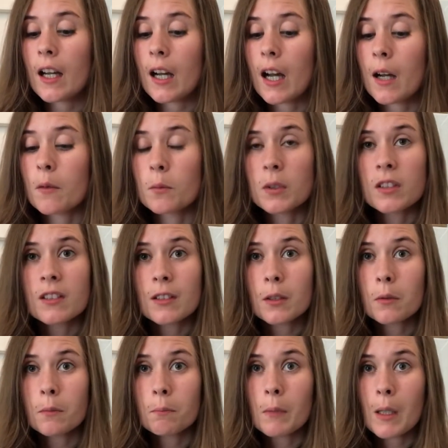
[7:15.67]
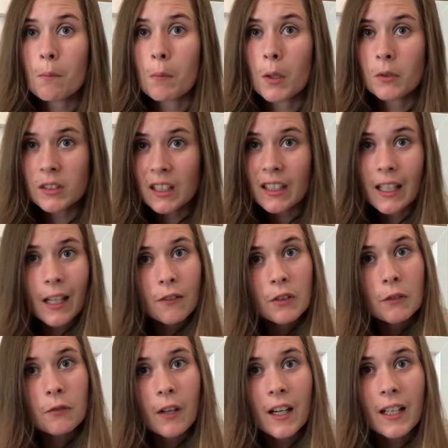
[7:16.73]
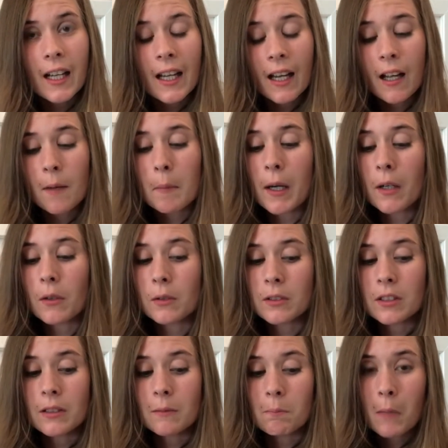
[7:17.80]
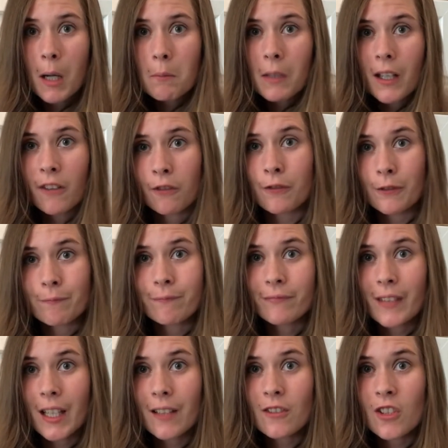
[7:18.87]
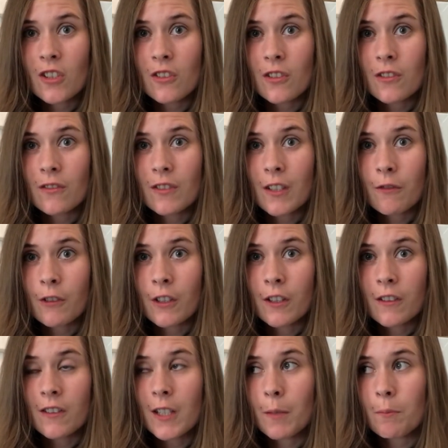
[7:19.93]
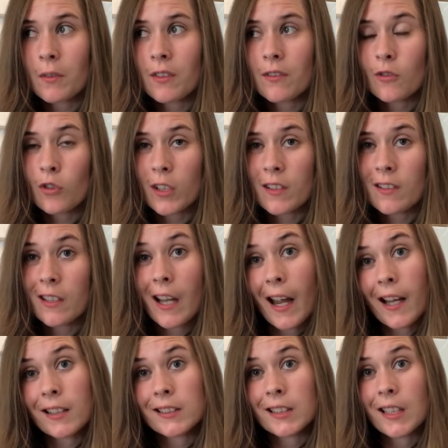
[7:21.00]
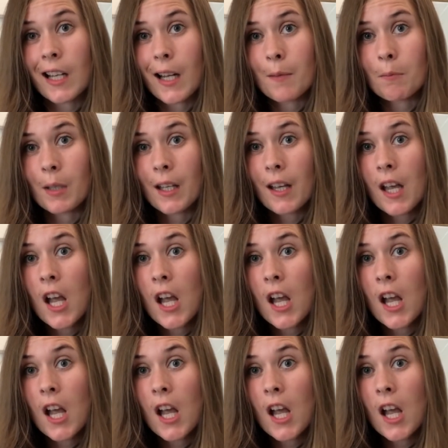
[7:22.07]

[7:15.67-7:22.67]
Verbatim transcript: um, will still be posting every Friday about mom life and just different tips, tricks, and hacks that I'm